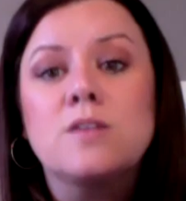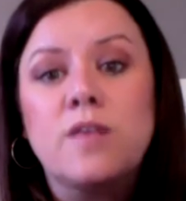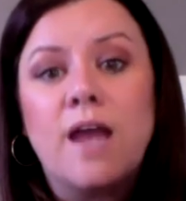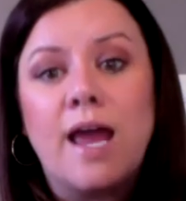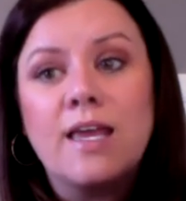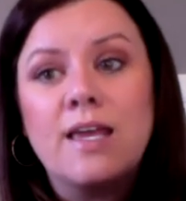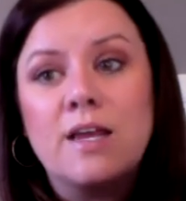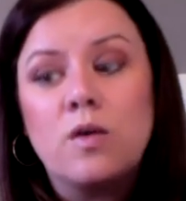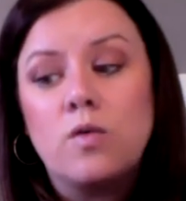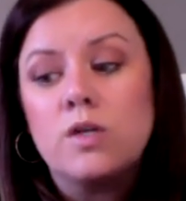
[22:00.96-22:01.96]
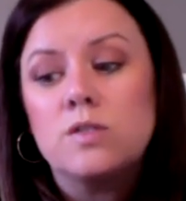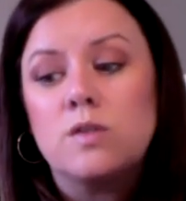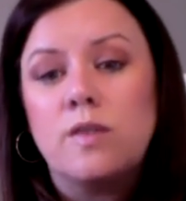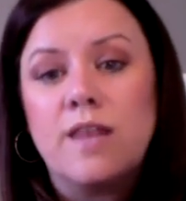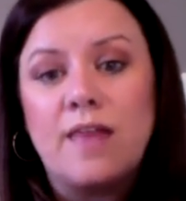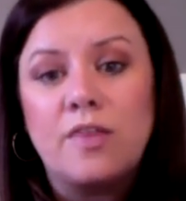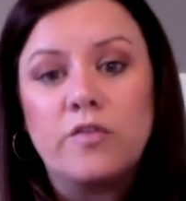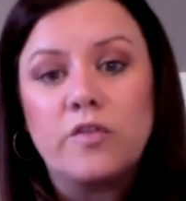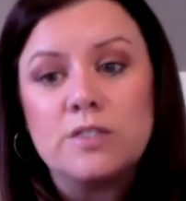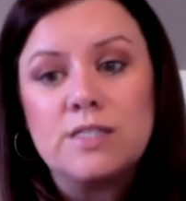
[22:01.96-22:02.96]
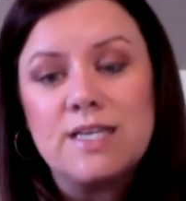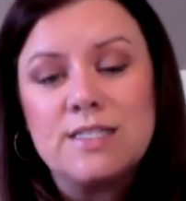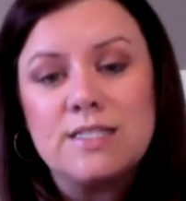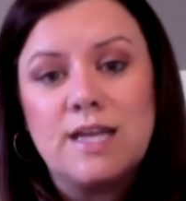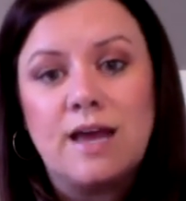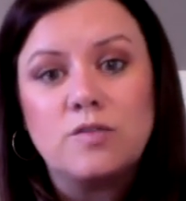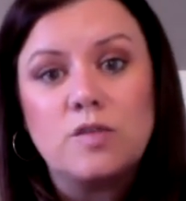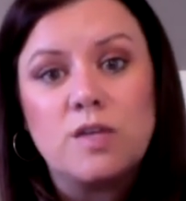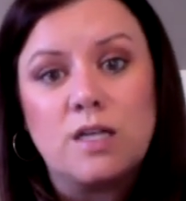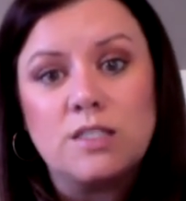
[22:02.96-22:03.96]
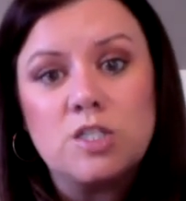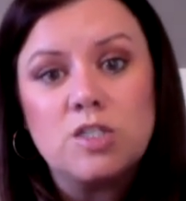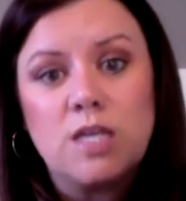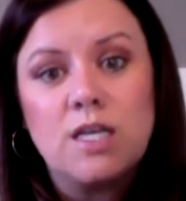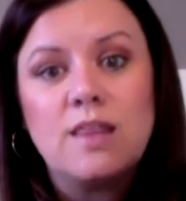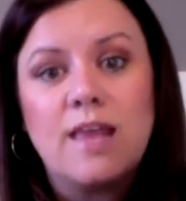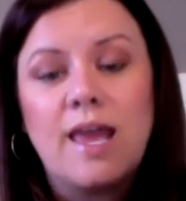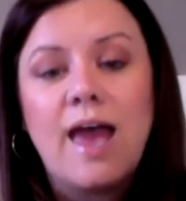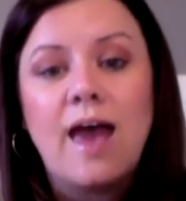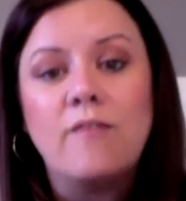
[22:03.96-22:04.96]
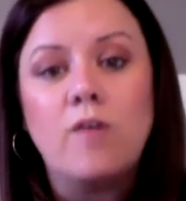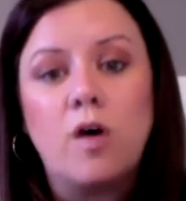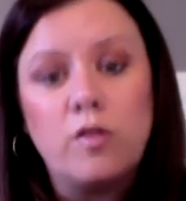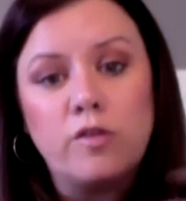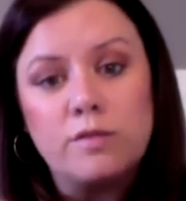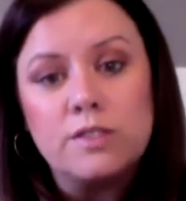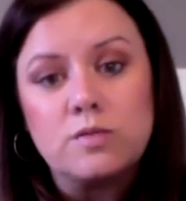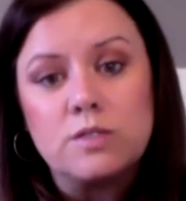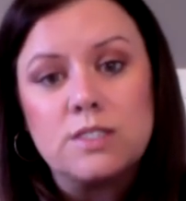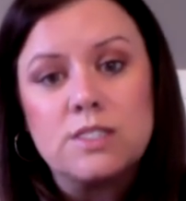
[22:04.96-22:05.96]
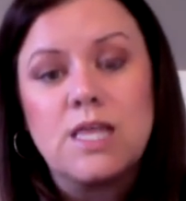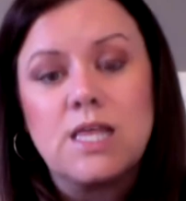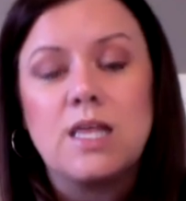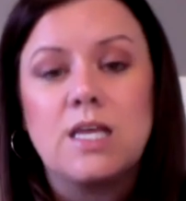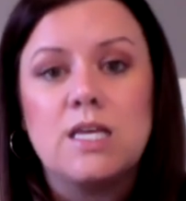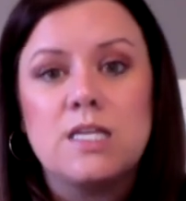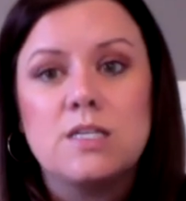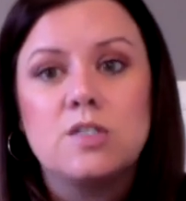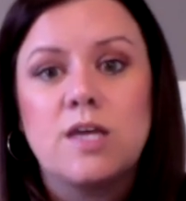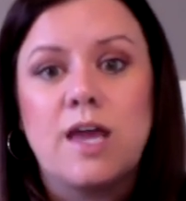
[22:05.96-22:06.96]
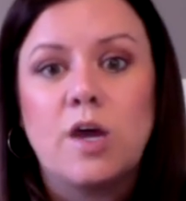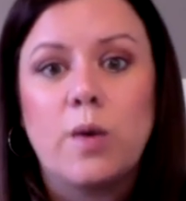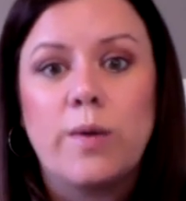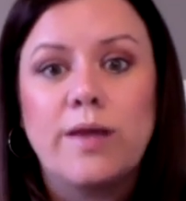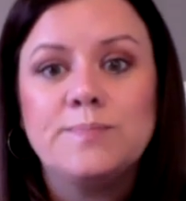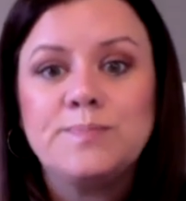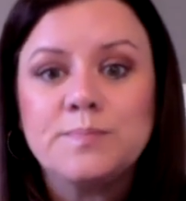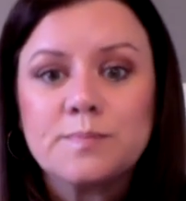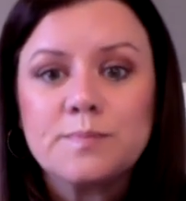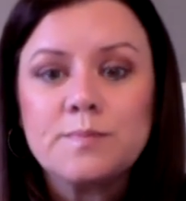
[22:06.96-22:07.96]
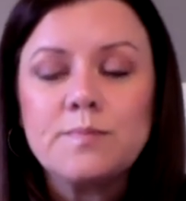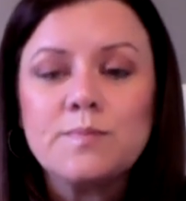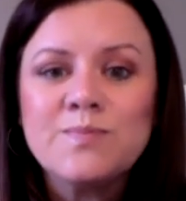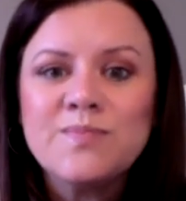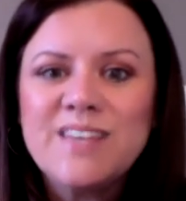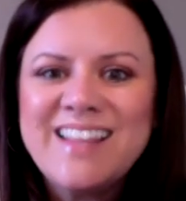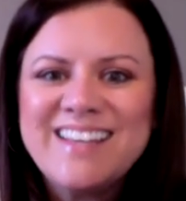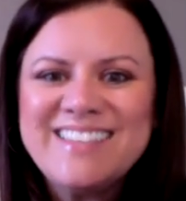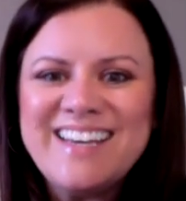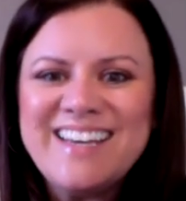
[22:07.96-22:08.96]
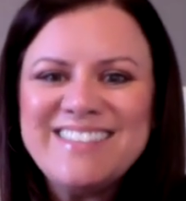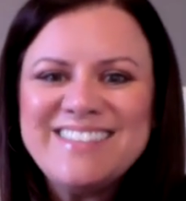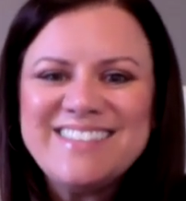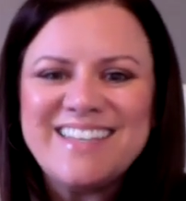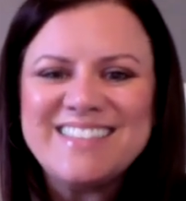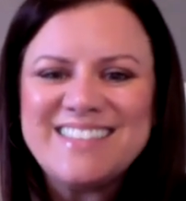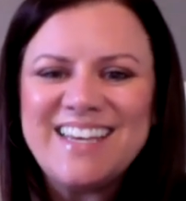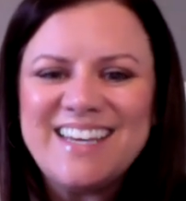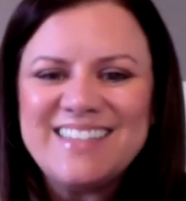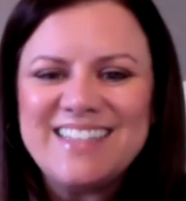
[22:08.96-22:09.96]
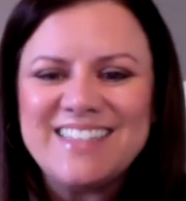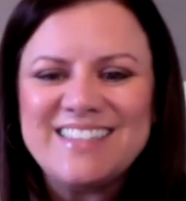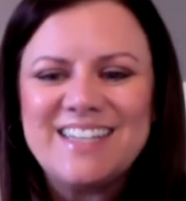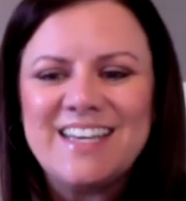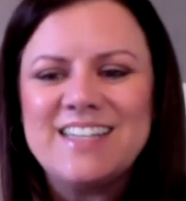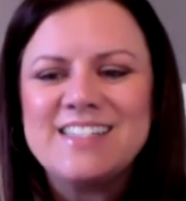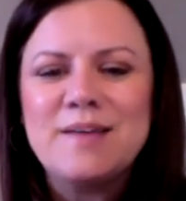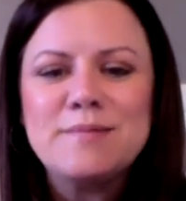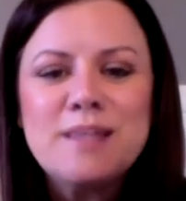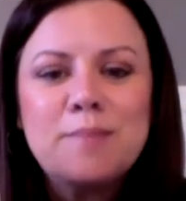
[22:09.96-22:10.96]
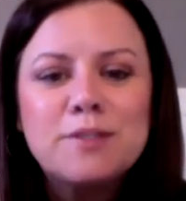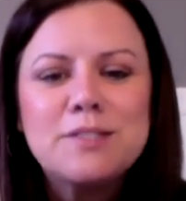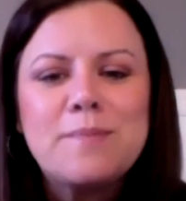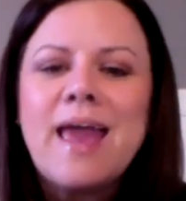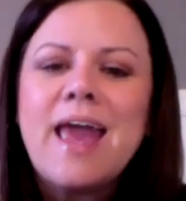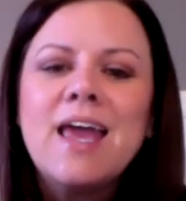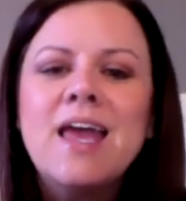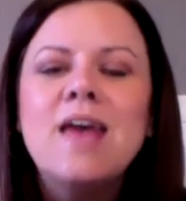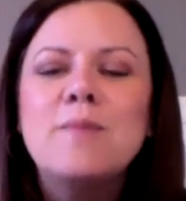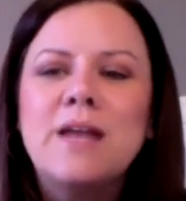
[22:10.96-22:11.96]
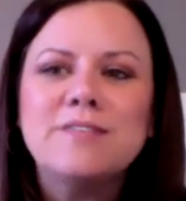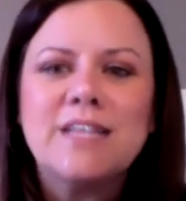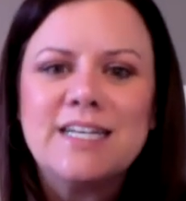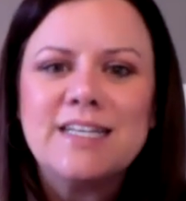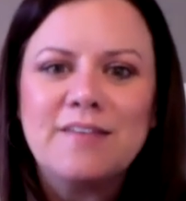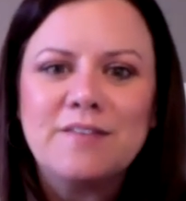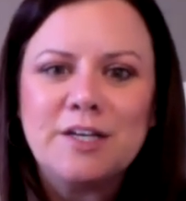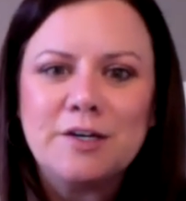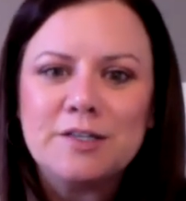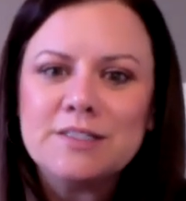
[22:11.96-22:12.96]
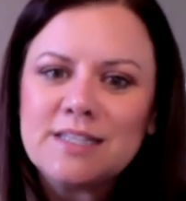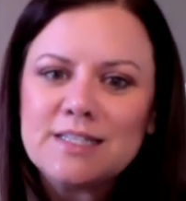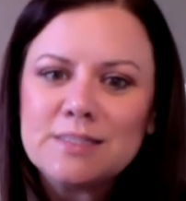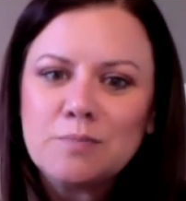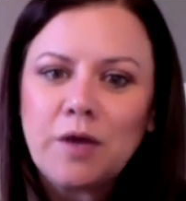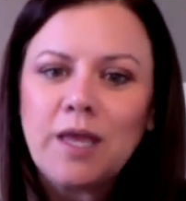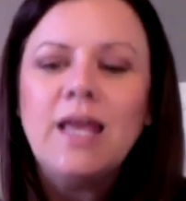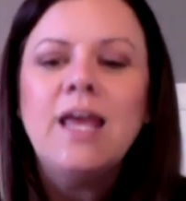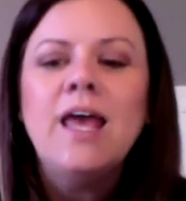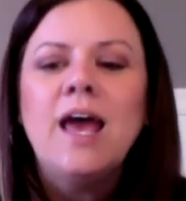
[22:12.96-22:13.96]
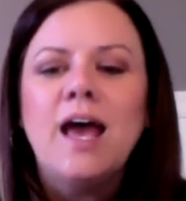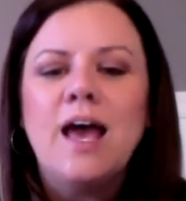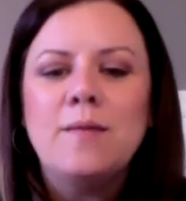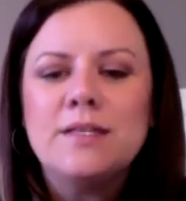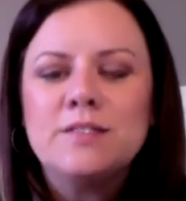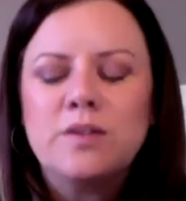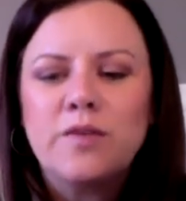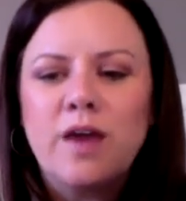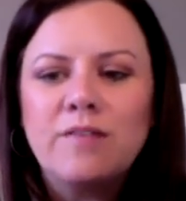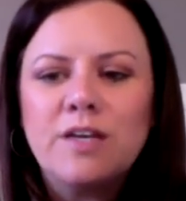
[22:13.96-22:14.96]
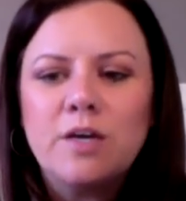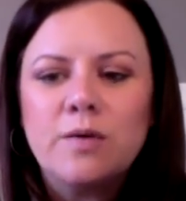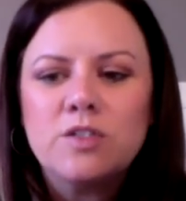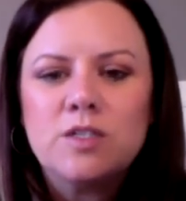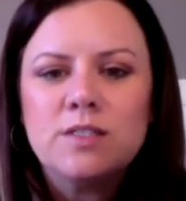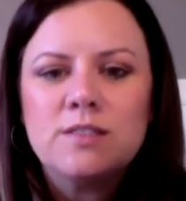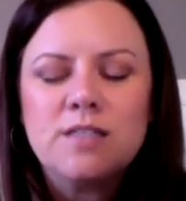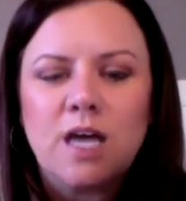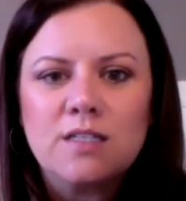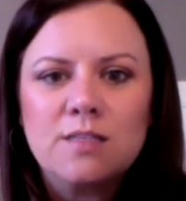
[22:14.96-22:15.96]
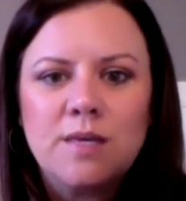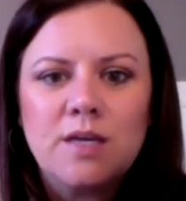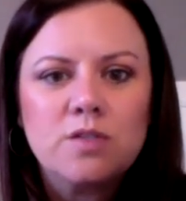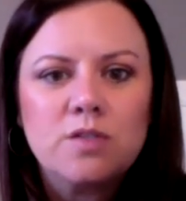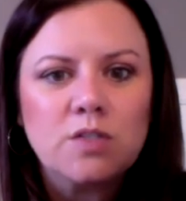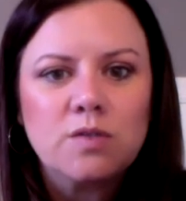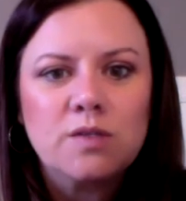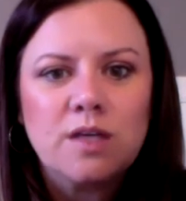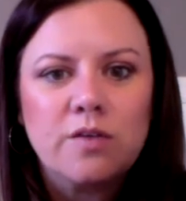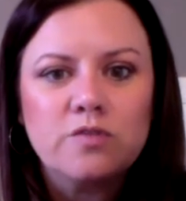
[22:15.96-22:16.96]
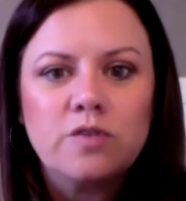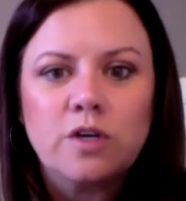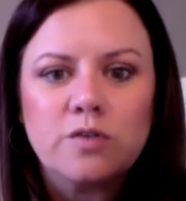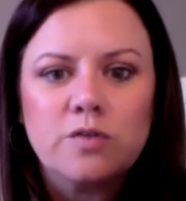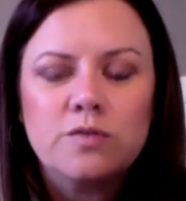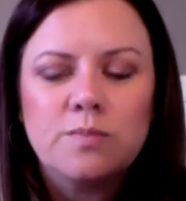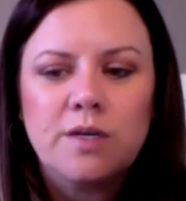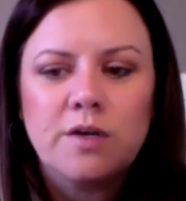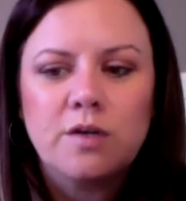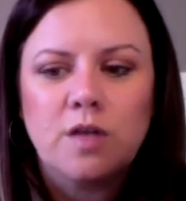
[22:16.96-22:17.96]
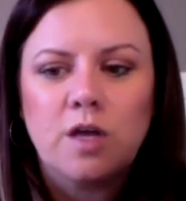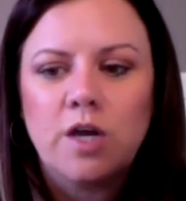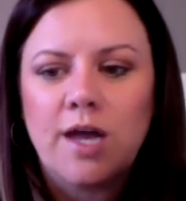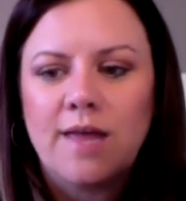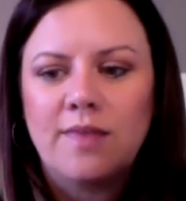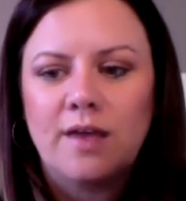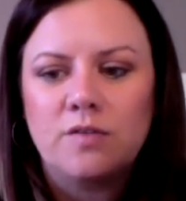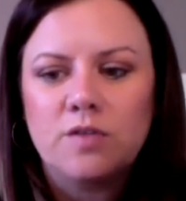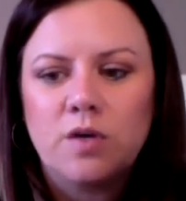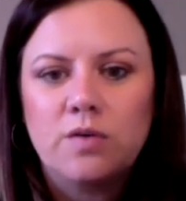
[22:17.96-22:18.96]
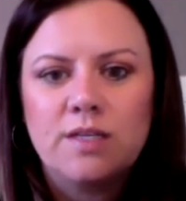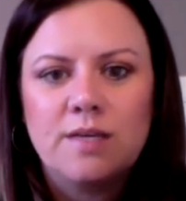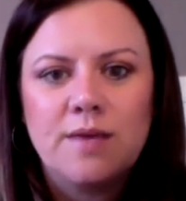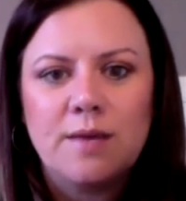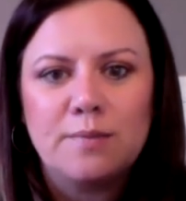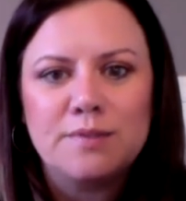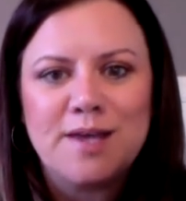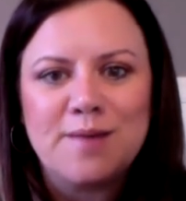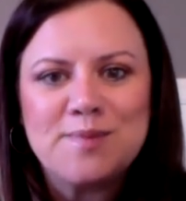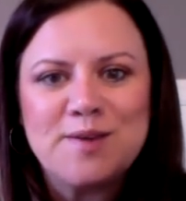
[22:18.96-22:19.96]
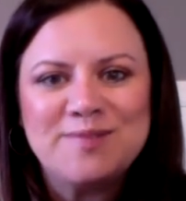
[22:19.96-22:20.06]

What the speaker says: that I can get it ordered, so that at their first lesson after the audition, they have all the resources that they need to get going. That's it. That's it. That's it. It seems simple to me, but I've done it 11 years at this point. And so if you have any questions, talk to me or talk to another instructor who's been here longer, and they'll totally be able to help you.